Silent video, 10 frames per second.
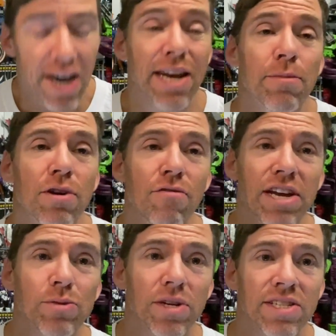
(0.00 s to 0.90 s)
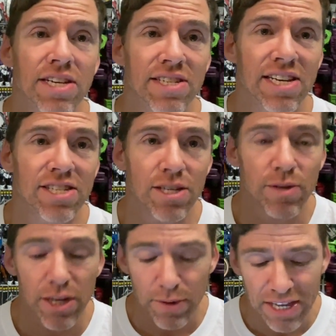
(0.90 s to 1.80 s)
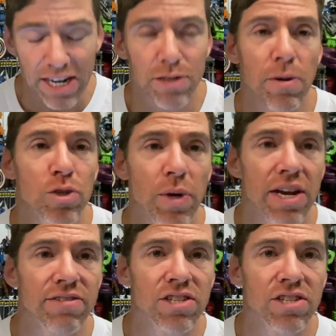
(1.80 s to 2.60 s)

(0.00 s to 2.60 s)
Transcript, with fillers: and I'm going to read what it says here to you, and then I suppose we can have